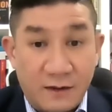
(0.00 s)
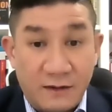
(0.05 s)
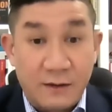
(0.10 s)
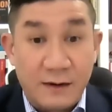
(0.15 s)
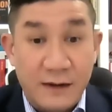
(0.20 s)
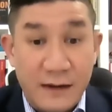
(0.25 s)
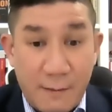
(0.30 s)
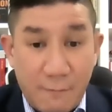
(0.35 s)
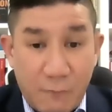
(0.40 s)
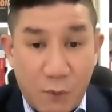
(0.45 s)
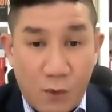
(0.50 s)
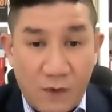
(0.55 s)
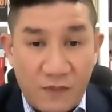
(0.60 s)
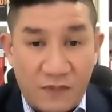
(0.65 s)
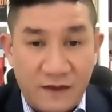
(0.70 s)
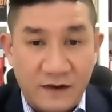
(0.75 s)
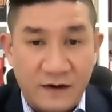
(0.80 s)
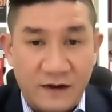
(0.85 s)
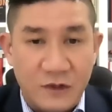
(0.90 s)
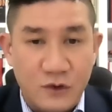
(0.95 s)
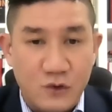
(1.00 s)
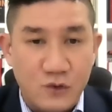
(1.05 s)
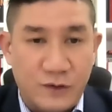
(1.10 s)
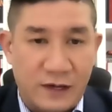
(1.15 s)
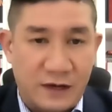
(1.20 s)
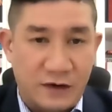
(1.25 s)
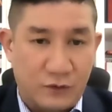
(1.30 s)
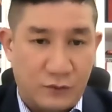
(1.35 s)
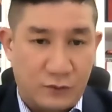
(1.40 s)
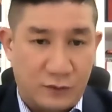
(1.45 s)
The number one thing that you
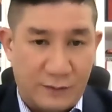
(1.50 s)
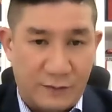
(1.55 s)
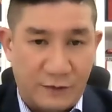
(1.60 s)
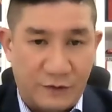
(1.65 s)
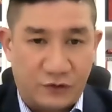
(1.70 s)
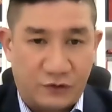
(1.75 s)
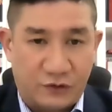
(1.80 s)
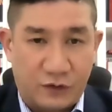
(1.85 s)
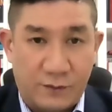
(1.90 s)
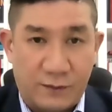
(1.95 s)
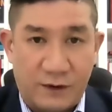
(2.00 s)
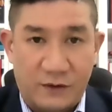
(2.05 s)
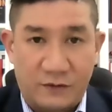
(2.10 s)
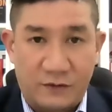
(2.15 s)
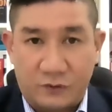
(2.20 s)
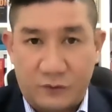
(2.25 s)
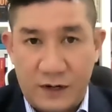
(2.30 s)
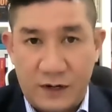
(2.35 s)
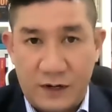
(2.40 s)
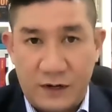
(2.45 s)
can do, let me just share my screen